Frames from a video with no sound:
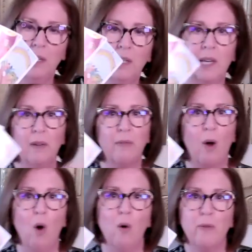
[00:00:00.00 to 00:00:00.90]
give
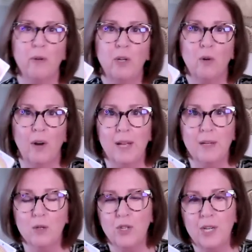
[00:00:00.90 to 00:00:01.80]
over your
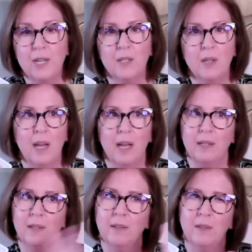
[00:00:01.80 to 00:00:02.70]
energy
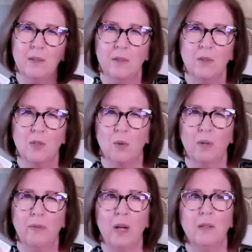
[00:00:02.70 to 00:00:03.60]
and sort
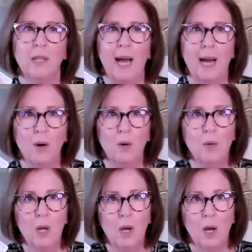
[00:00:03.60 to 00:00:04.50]
of allow
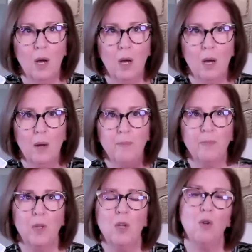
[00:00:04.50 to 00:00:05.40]

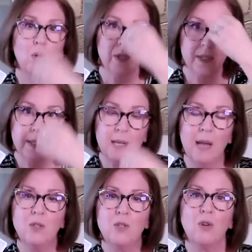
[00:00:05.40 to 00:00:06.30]
your
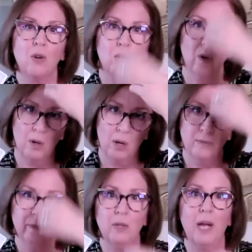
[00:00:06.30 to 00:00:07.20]
center
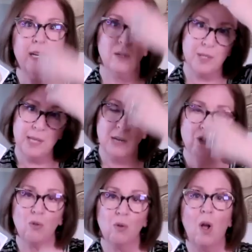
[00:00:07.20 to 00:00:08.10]
of light, your
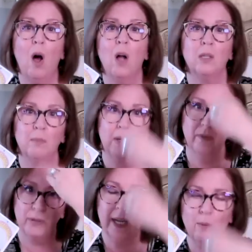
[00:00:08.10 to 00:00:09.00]
central column
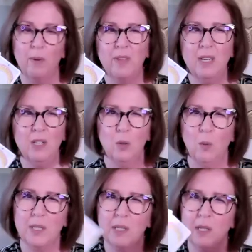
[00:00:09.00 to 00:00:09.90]
of light within you,
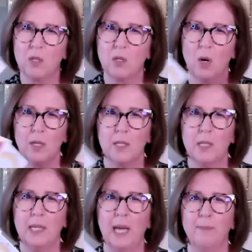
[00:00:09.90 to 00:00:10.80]
once it starts
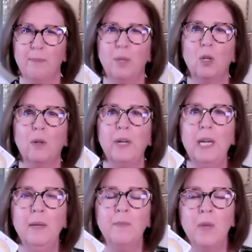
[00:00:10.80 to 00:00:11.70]
to get
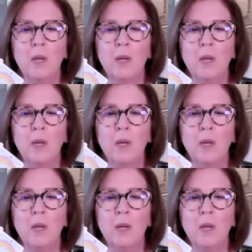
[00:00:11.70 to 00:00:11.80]
blurry